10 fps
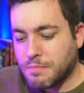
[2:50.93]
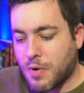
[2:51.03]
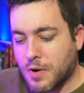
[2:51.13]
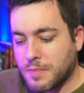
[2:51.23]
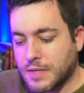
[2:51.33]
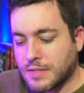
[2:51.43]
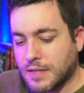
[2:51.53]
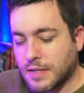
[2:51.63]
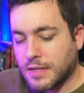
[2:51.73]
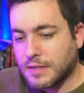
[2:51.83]
Part of me is
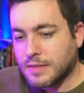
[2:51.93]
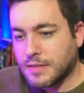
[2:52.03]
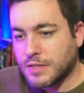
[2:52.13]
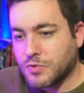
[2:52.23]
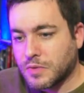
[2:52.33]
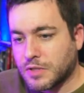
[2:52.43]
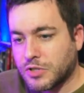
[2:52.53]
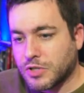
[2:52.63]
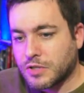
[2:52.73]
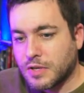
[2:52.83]
thinking, is this really
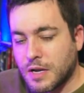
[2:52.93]
just